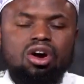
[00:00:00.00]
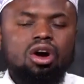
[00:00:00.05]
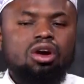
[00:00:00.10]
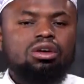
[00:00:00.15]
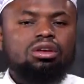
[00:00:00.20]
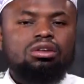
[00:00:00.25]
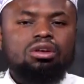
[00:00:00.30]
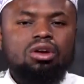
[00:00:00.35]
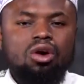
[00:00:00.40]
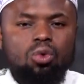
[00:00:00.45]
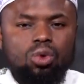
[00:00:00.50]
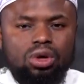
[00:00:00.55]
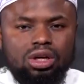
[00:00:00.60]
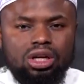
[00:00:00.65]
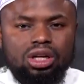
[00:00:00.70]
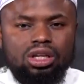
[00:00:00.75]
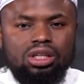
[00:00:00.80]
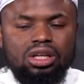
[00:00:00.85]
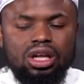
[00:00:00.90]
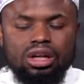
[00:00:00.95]

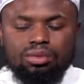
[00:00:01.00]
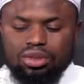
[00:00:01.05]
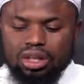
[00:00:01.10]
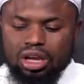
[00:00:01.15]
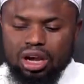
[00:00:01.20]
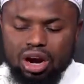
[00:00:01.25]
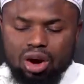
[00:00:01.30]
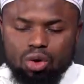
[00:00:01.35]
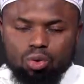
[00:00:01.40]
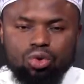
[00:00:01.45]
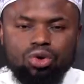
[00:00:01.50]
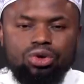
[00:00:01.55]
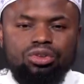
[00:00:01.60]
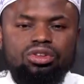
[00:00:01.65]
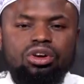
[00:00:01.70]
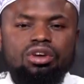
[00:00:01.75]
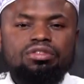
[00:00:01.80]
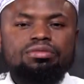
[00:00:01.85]
unknowingly. They are worthy